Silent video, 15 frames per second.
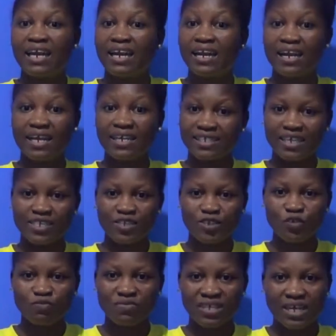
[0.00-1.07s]
let's
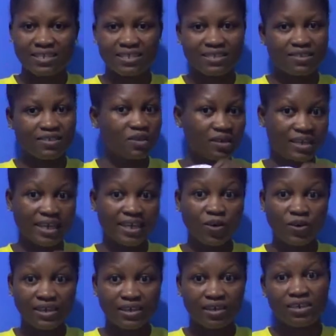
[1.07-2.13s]
assume that the
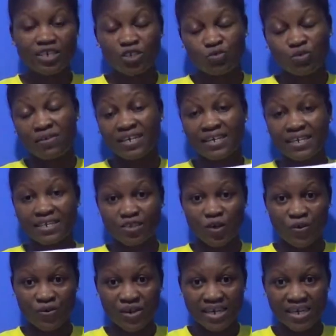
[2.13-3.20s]
young girl is wearing this
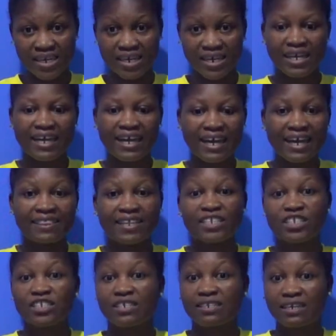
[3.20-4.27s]
already and then
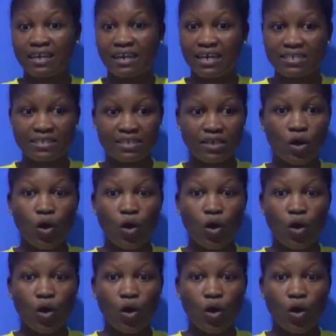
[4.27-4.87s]
she's in class,